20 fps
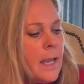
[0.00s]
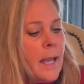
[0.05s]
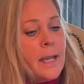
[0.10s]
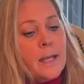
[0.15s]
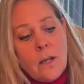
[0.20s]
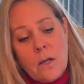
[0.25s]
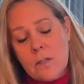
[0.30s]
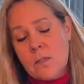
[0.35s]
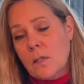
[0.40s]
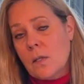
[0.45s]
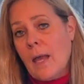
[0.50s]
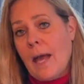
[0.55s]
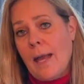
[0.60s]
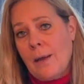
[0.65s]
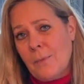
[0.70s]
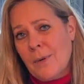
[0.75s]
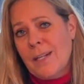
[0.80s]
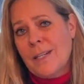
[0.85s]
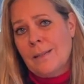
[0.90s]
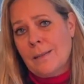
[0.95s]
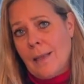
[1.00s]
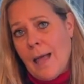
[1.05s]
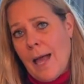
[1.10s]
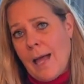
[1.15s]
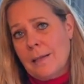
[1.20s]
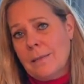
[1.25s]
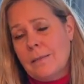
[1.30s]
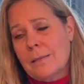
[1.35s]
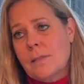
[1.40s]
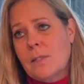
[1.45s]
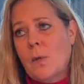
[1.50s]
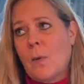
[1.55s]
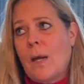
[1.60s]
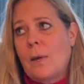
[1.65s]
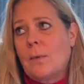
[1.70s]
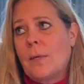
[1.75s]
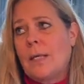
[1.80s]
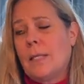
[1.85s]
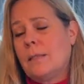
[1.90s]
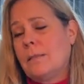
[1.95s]
I read a lot. So I
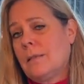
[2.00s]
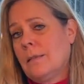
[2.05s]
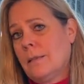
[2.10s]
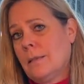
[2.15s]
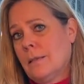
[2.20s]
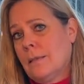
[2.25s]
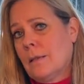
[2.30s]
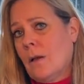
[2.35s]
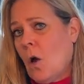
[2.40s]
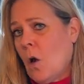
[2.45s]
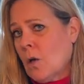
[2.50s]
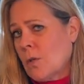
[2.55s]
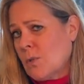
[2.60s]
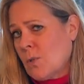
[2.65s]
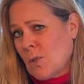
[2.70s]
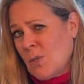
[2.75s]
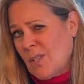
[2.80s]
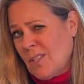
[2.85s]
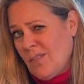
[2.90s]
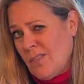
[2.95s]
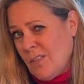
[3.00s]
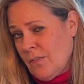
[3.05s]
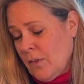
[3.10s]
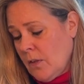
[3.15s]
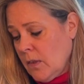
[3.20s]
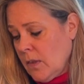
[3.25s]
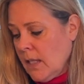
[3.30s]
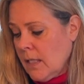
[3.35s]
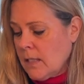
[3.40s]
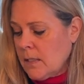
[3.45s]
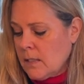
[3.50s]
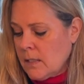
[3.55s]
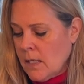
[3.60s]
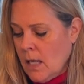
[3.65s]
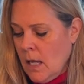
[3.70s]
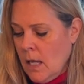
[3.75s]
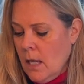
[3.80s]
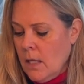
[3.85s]
read all sorts of different things.